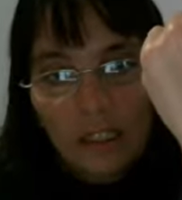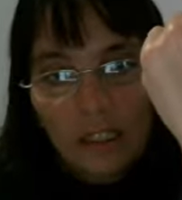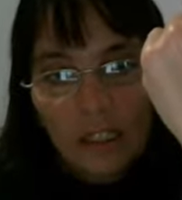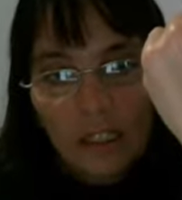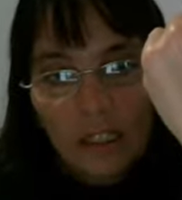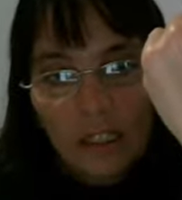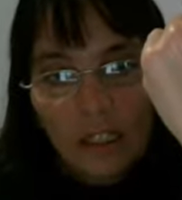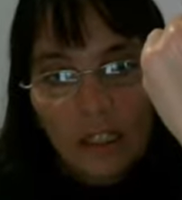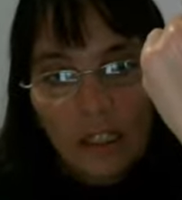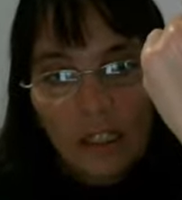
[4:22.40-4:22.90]

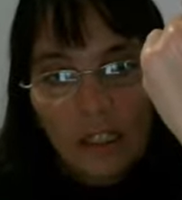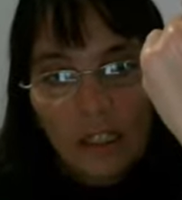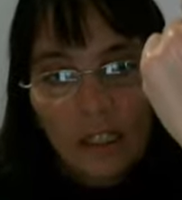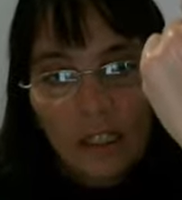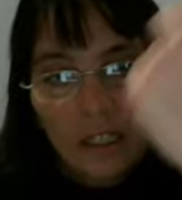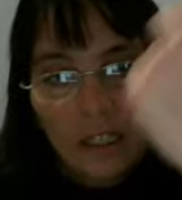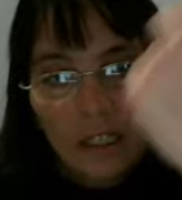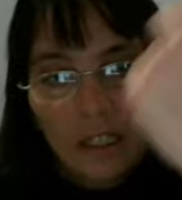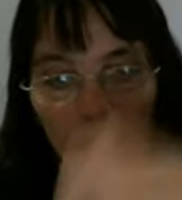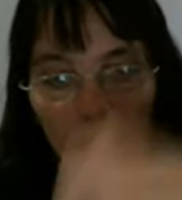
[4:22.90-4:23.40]

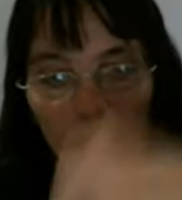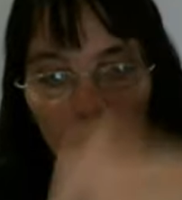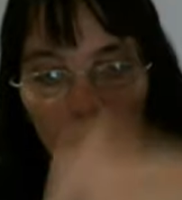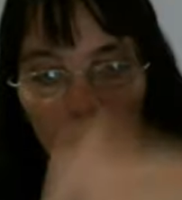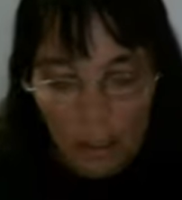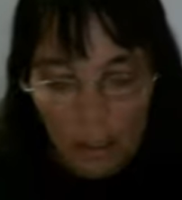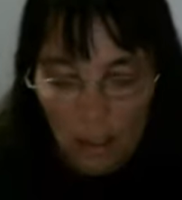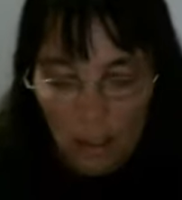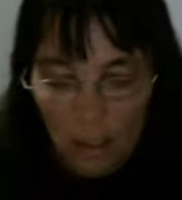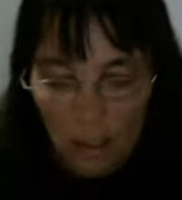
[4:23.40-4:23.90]

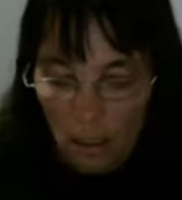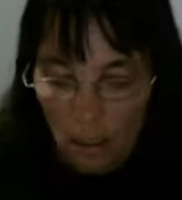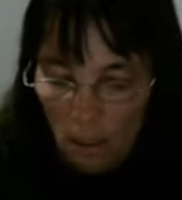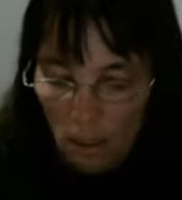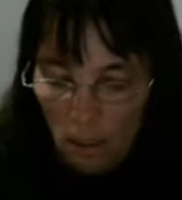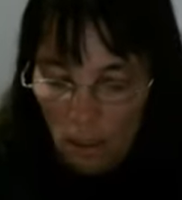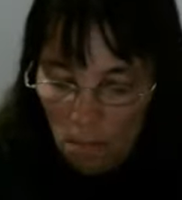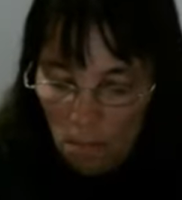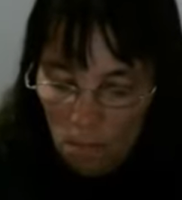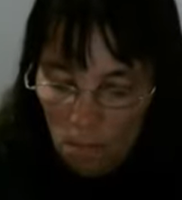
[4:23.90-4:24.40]

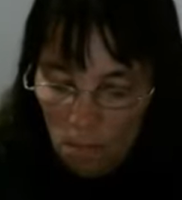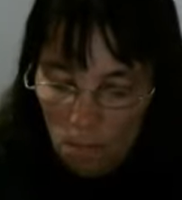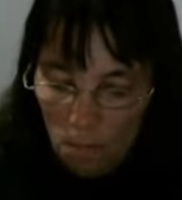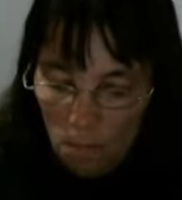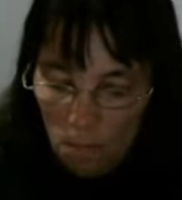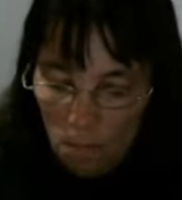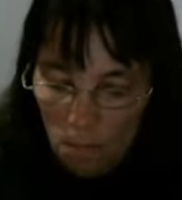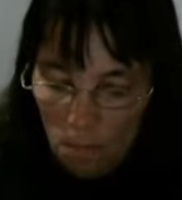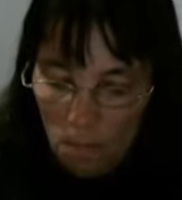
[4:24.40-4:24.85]
[no speech]